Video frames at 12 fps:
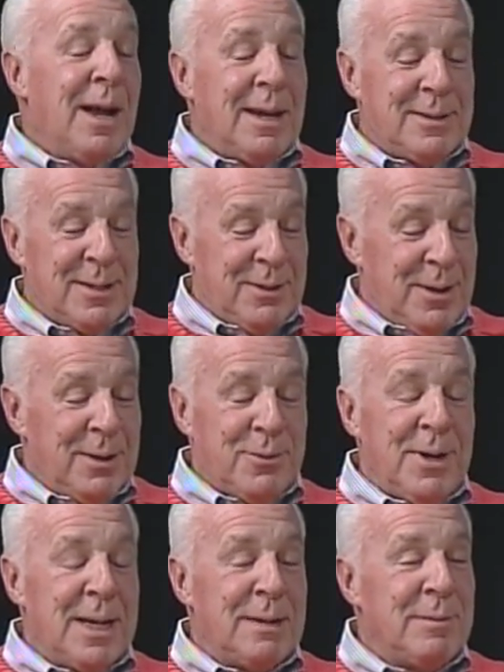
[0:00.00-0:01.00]
I said, oh,
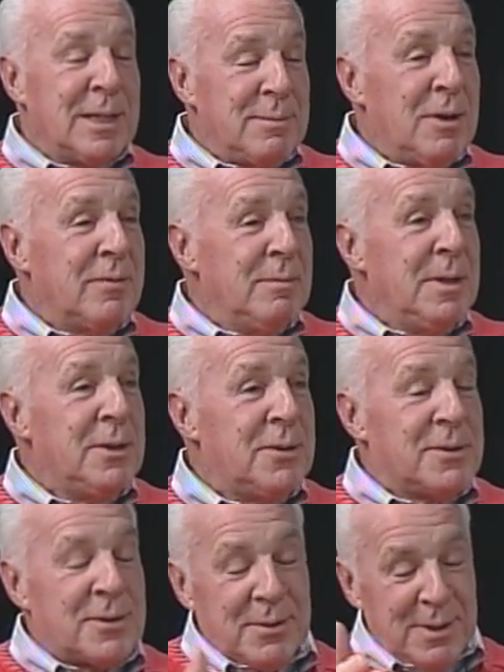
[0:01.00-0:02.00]
great, let me come over and meet
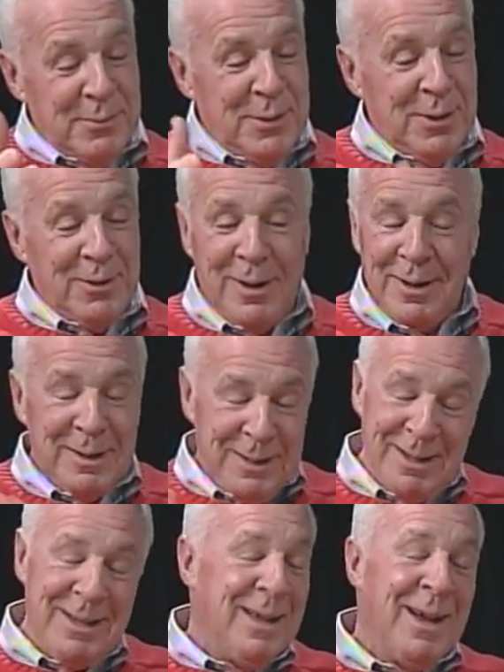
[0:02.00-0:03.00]
you. So I went over.
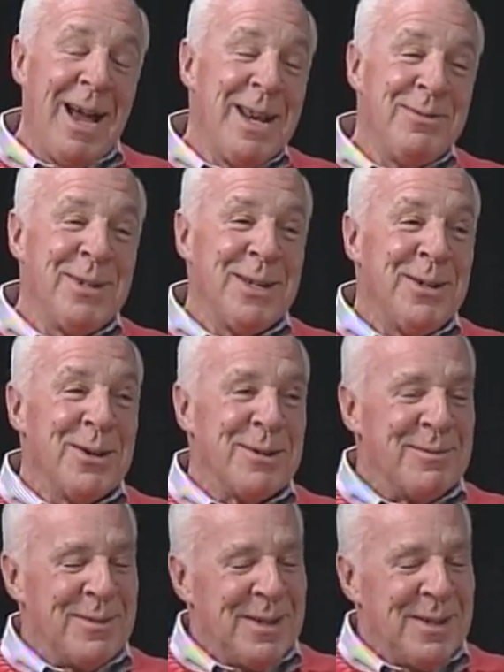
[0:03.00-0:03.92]
I didn't really know them.